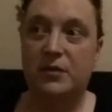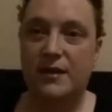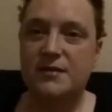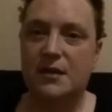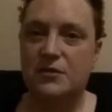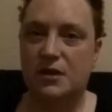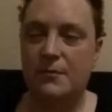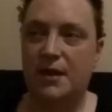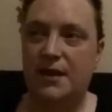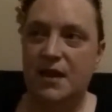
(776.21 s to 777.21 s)
plus I was on
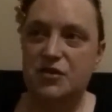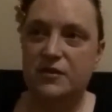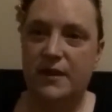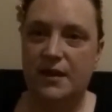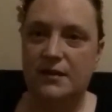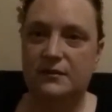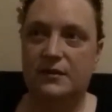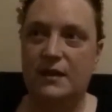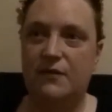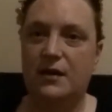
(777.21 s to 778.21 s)
medication that
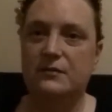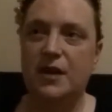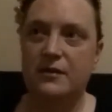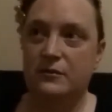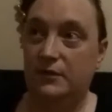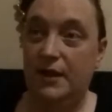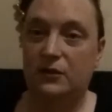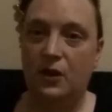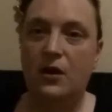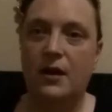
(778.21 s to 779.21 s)
they found out
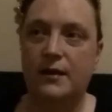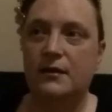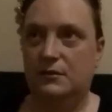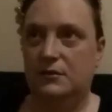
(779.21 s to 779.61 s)
later on